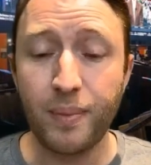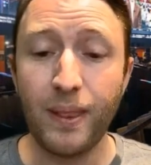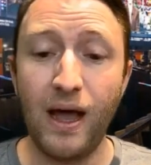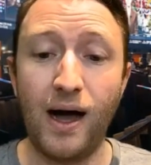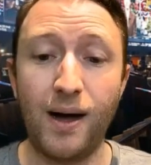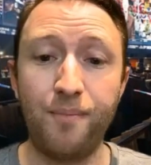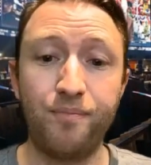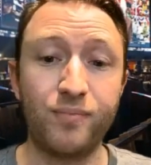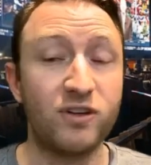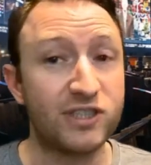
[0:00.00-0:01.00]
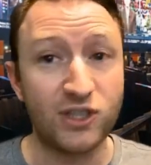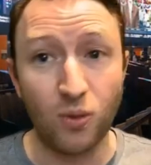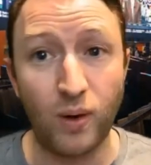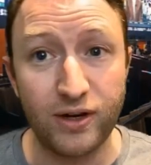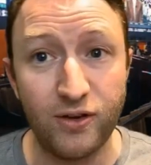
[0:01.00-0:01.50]
There's still
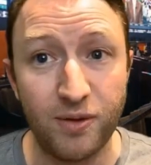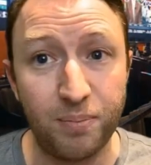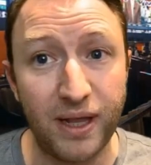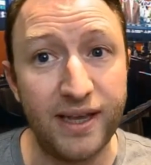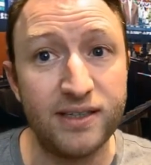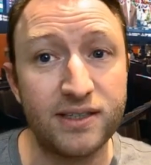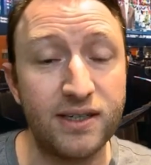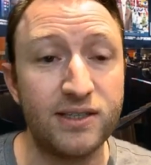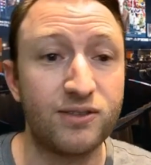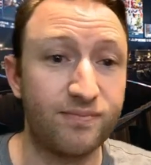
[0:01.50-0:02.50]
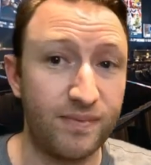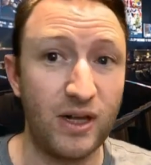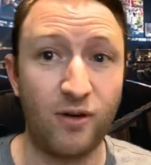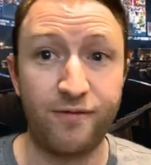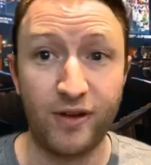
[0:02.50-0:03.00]
one unit plays because, you
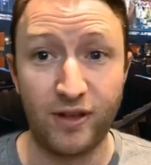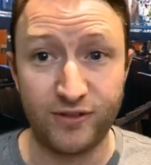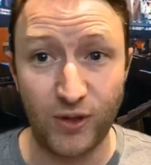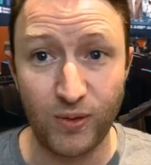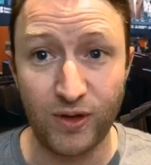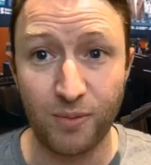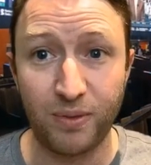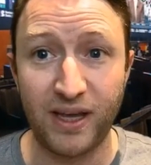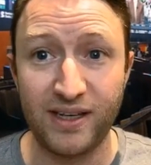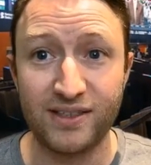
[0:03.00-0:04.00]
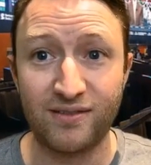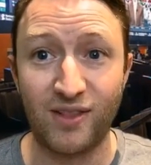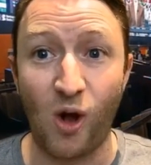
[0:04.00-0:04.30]
know, for the two unit plays, the